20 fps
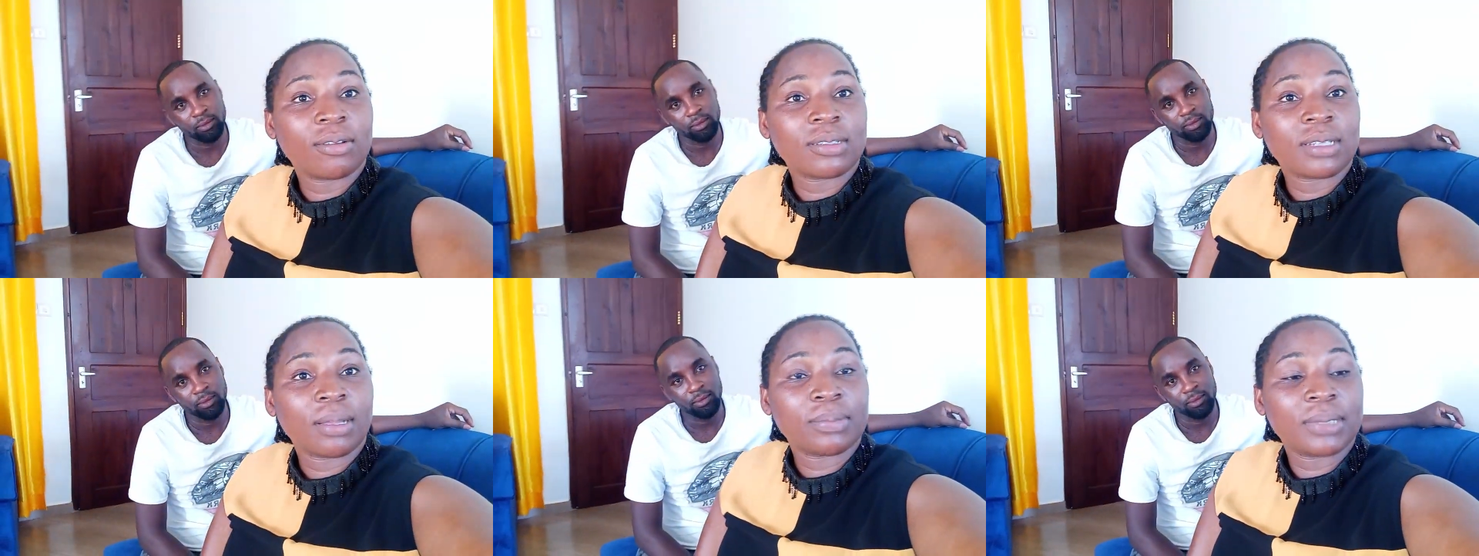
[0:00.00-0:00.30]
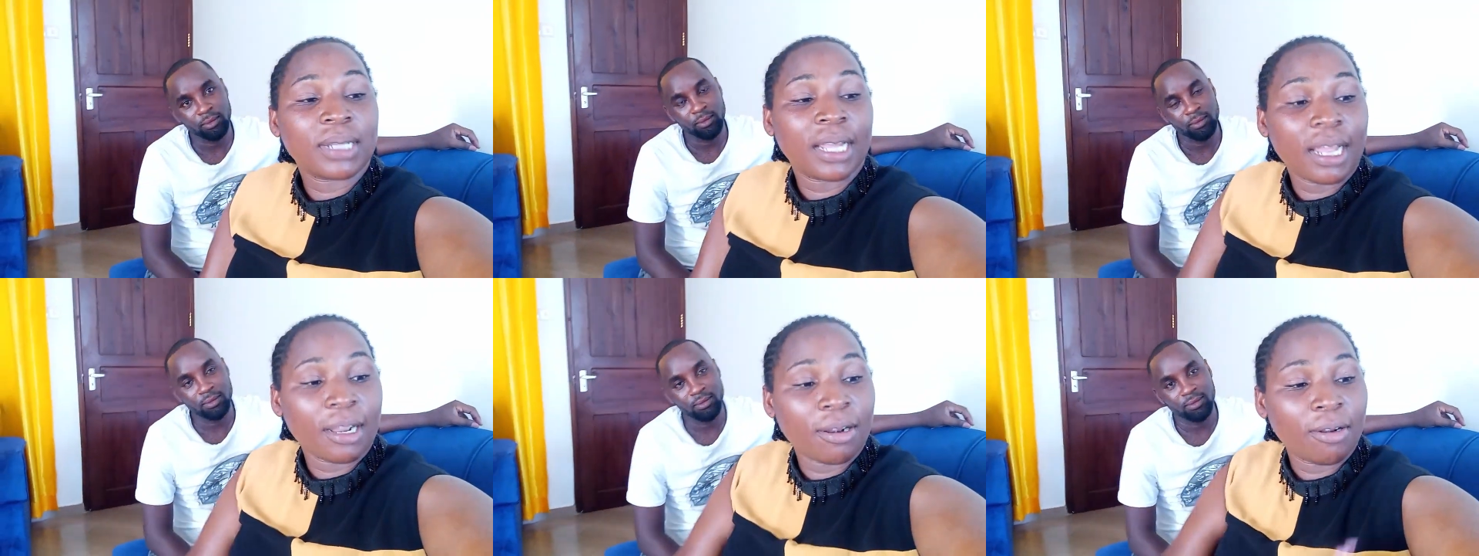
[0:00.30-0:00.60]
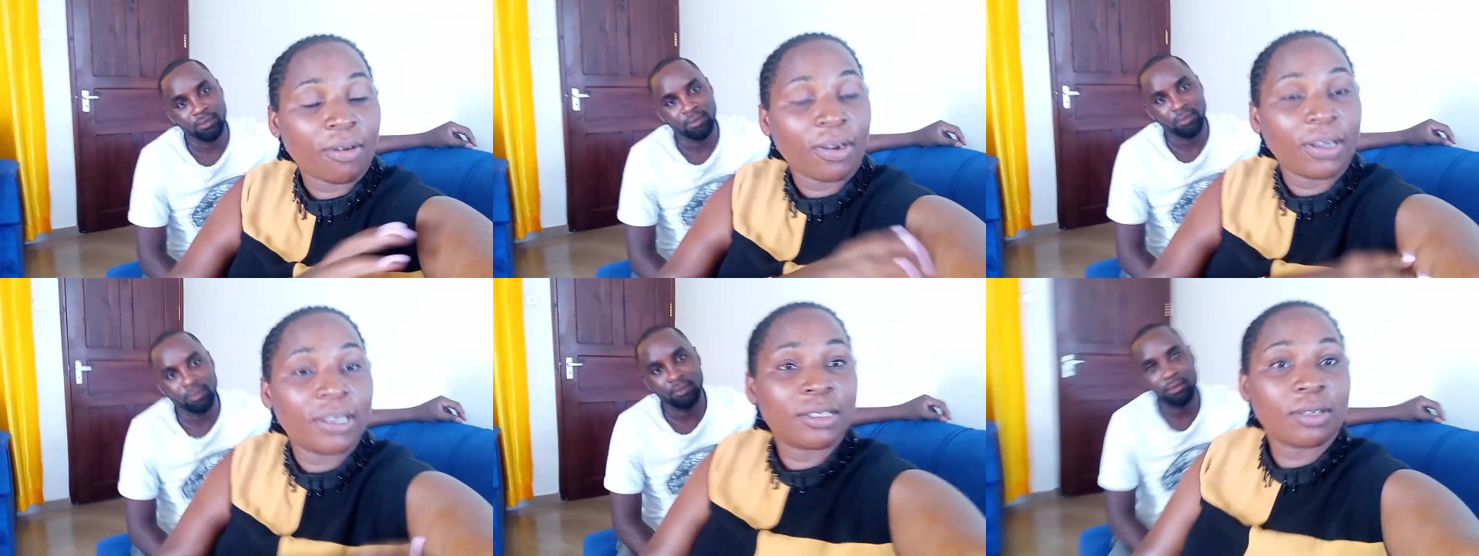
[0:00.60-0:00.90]
Speaker 1: because i'm tired
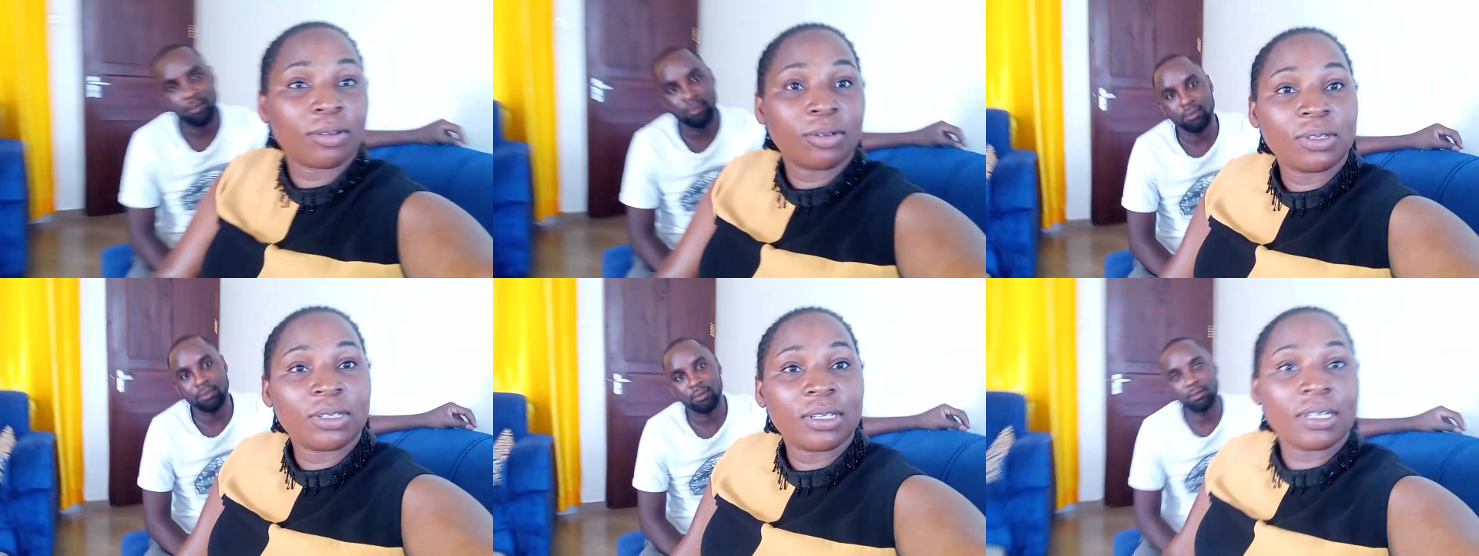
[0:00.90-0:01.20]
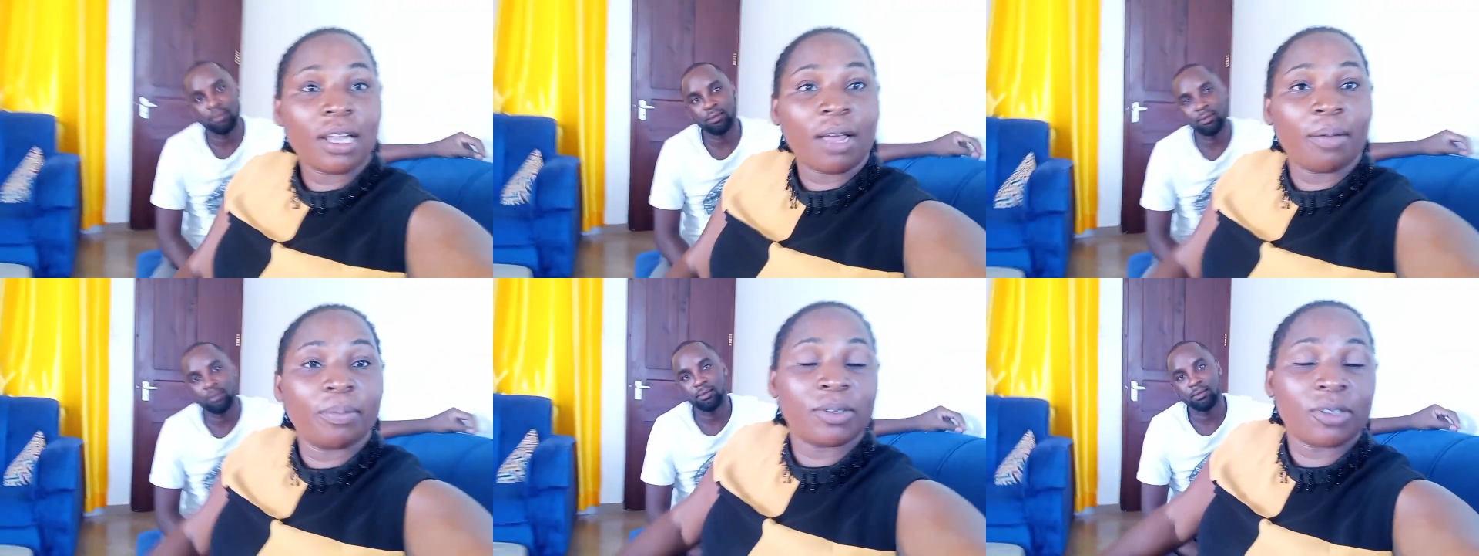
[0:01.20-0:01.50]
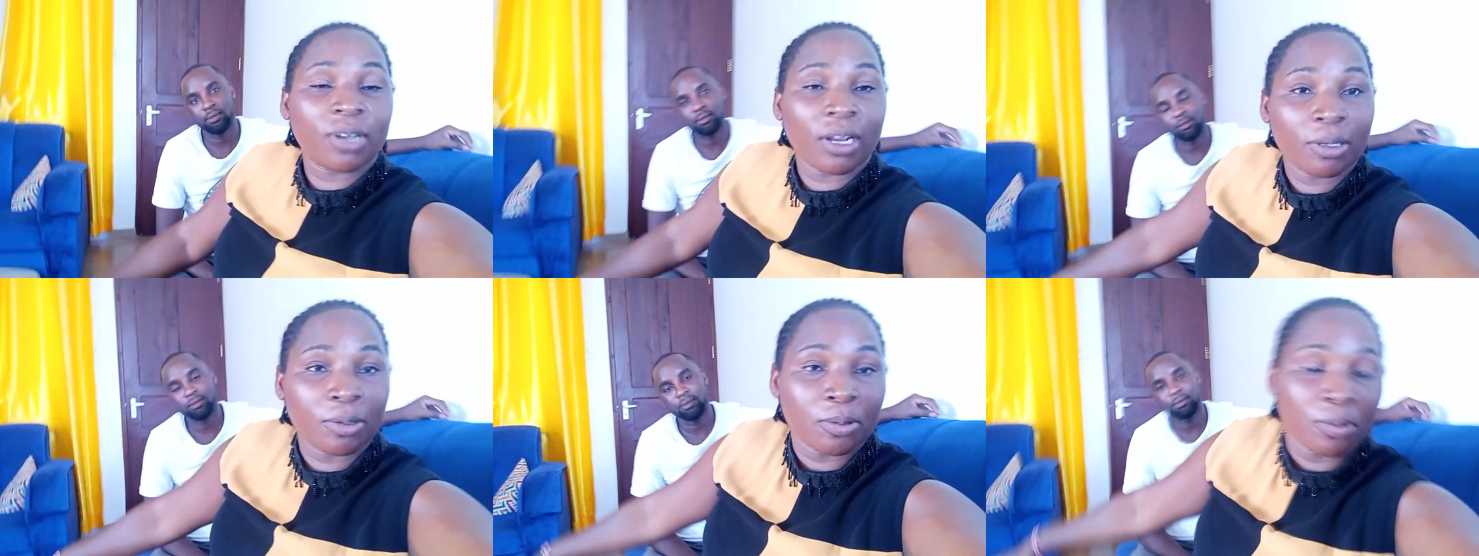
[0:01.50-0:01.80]
already so you see now i'm
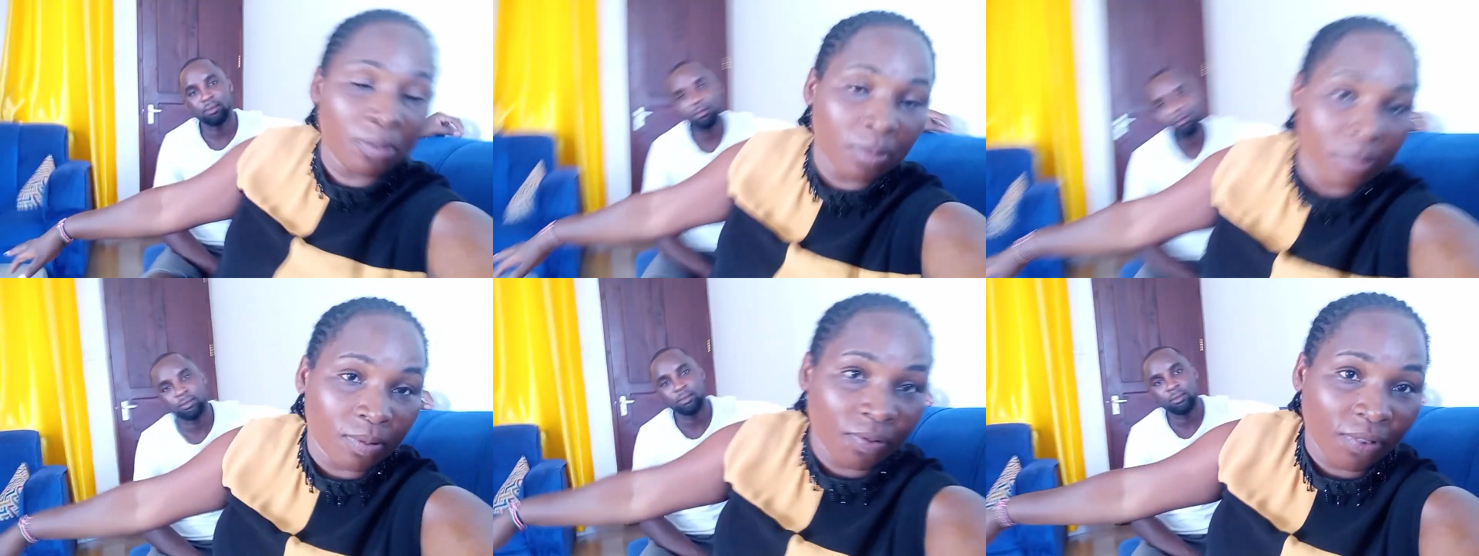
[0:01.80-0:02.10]
trying to